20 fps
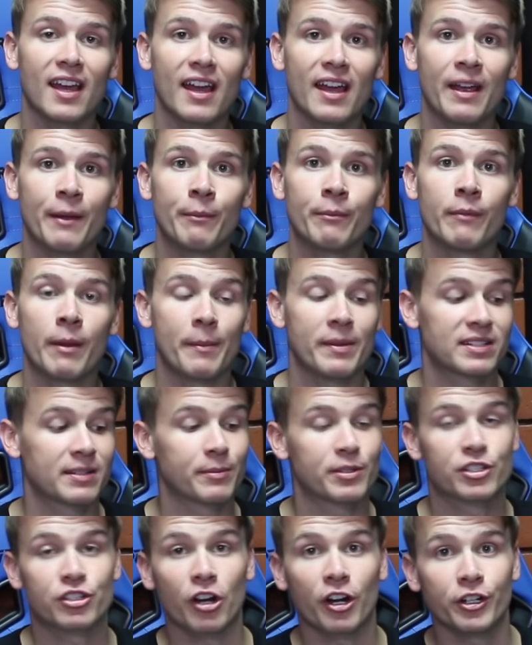game, maybe
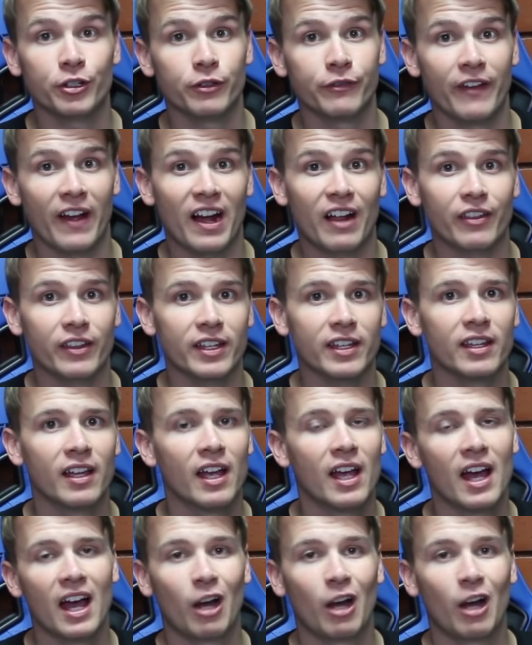some Stardew Valley.